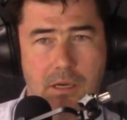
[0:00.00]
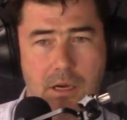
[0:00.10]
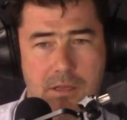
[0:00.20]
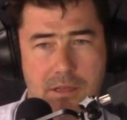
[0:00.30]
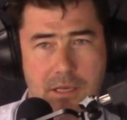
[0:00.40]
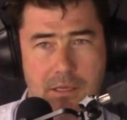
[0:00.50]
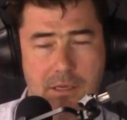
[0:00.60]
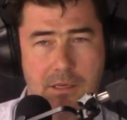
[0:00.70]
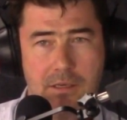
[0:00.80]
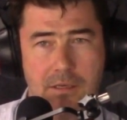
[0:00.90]
I
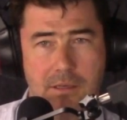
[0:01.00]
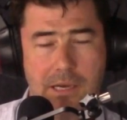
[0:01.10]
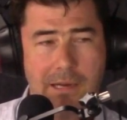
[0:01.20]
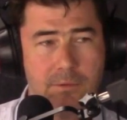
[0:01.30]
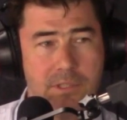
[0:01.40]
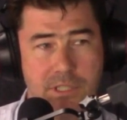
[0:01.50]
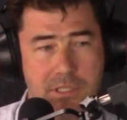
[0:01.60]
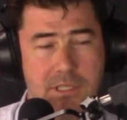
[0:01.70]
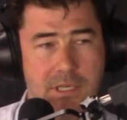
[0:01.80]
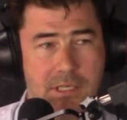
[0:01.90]
think language
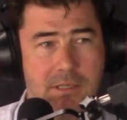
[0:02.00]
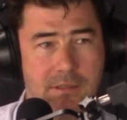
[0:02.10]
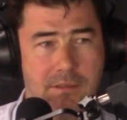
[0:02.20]
is the